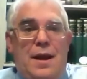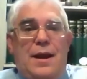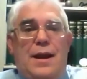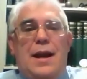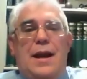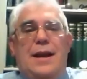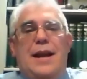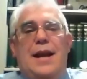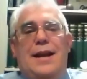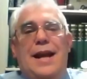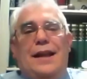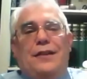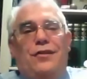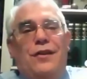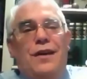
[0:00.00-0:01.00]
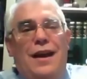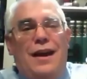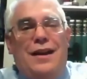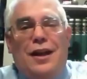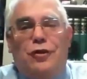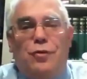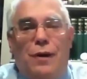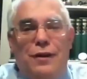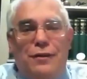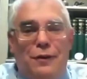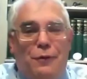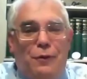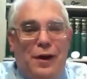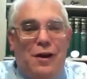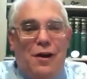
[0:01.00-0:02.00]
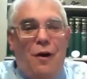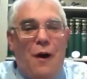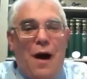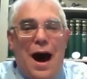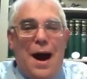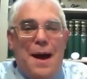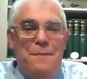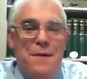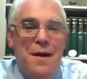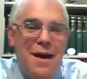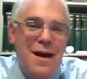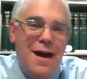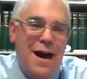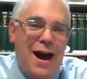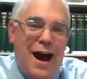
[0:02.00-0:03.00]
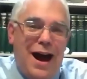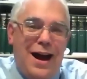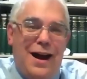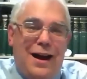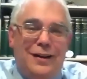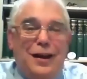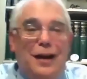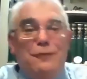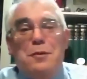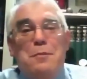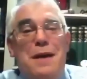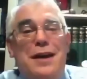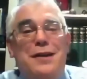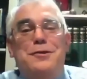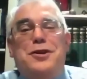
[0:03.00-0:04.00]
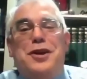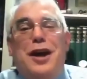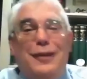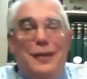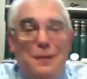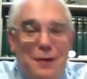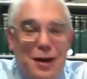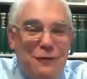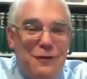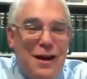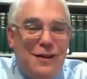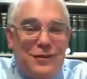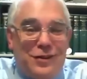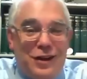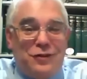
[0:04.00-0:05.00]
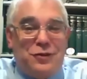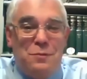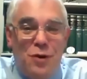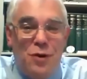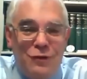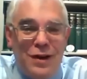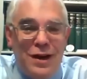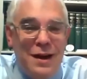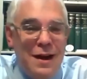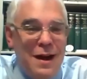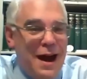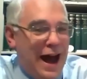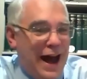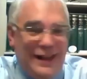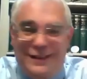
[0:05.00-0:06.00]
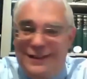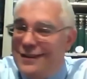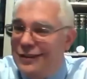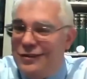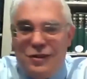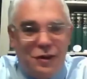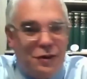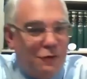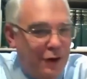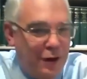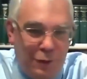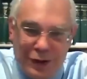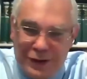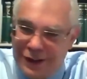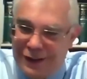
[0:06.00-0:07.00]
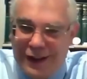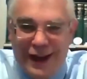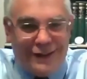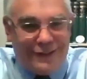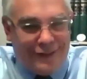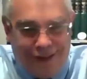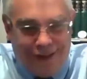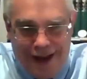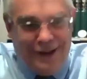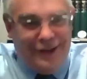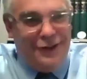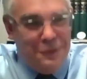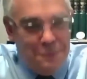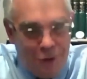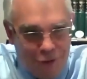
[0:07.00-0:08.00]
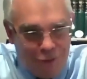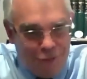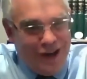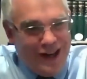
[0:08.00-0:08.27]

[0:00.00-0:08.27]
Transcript: And that's where I think we go. I love The Man Who Shot Liberty Valance as a movie. I disagree with the last line in the movie.